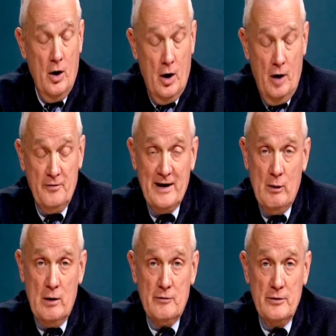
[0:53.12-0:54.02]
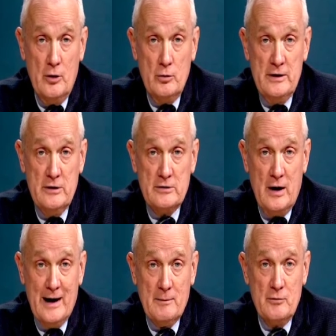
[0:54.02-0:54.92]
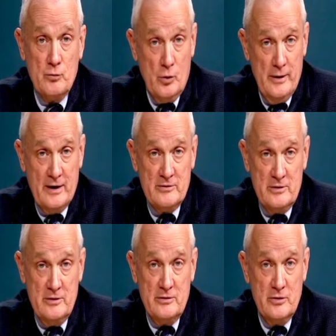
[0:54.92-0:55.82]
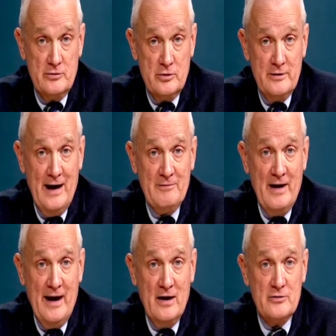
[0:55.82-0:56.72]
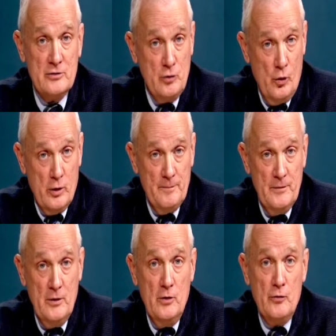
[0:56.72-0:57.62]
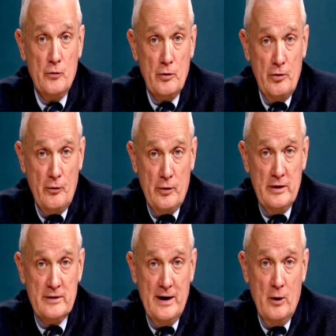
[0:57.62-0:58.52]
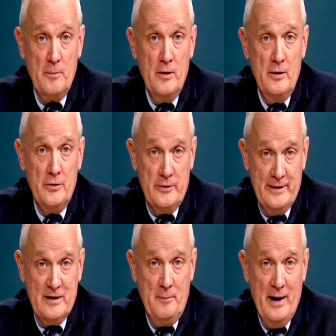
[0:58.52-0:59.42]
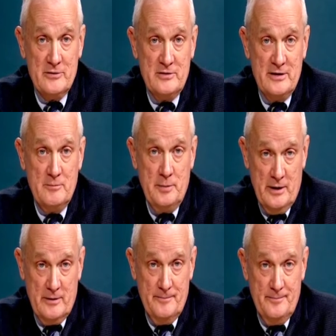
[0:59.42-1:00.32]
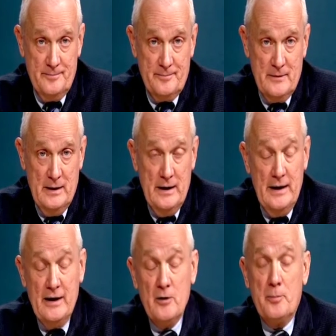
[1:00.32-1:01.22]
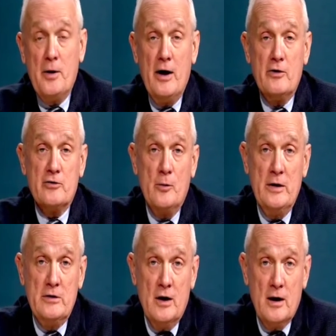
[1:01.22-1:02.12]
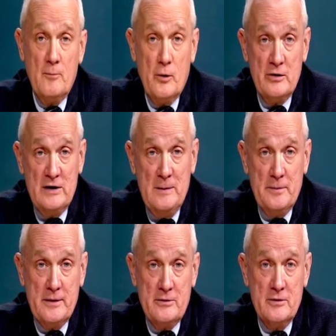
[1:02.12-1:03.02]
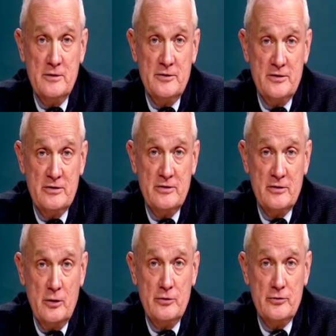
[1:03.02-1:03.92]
Often, however, no legal documents were executed, so children have to ask the court for authority to help their incapacitated parent. In a prior show, we dug more deeply into the decisions those